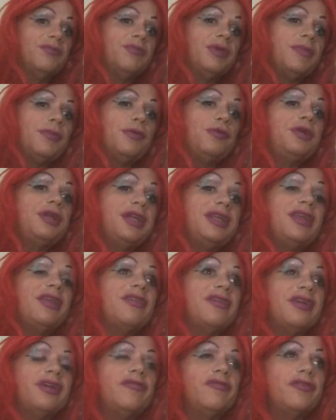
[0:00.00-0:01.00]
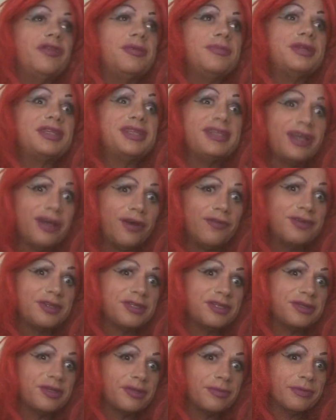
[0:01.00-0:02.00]
people need to think for themselves
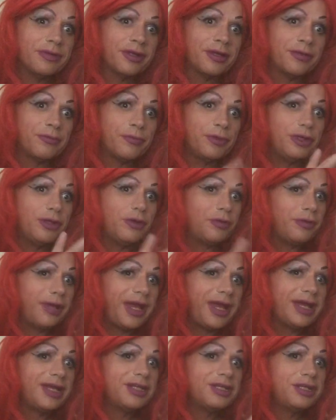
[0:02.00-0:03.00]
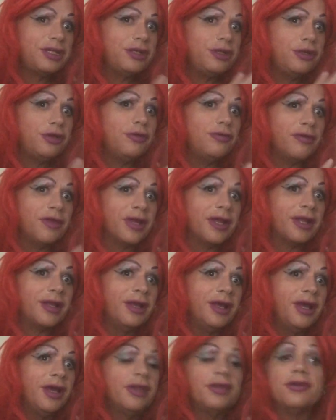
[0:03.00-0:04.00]
is the problem. We don't actually do that.
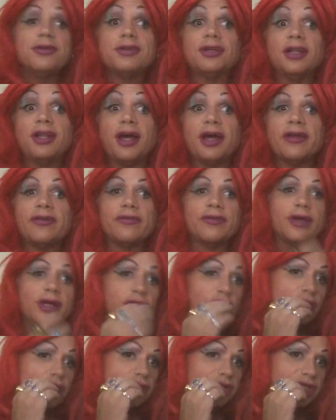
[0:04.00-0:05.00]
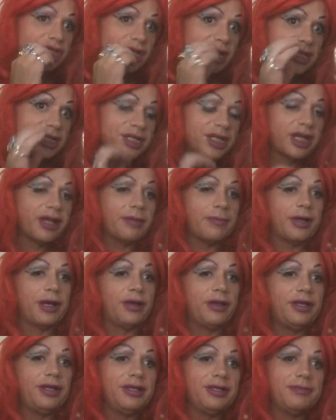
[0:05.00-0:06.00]
There's a lot of chit chat
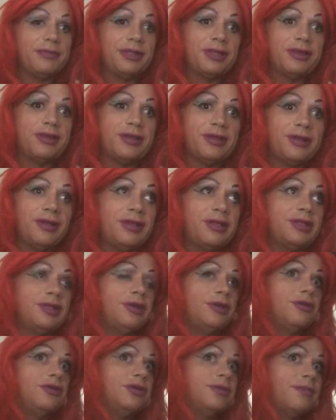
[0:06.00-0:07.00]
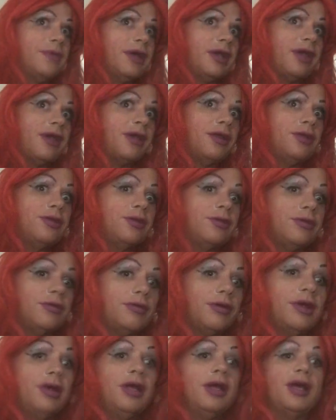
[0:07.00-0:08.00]
about it, but then it goes back
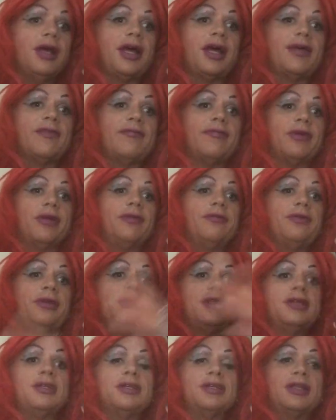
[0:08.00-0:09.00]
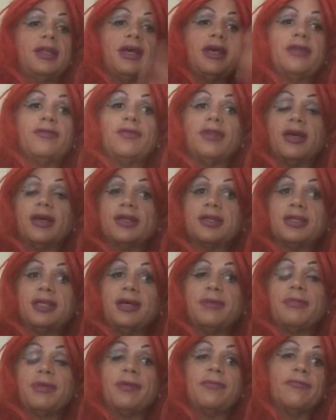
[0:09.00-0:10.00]
into I am following this line of
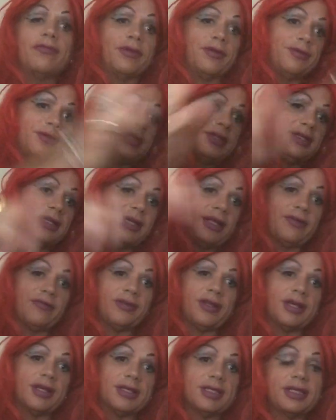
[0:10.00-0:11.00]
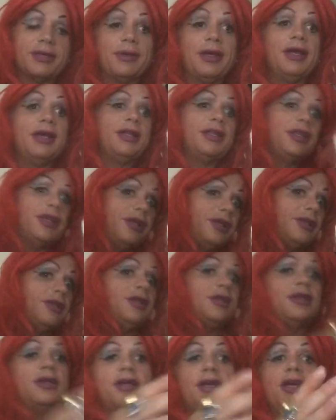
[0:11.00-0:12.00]
lockstep. I'm following this line of lockstep. Do do
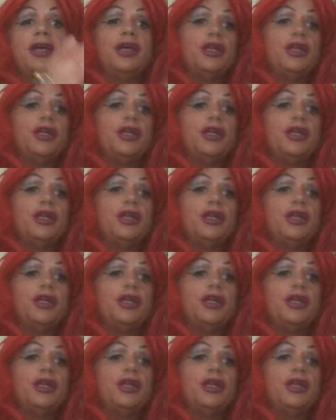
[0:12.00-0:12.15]
do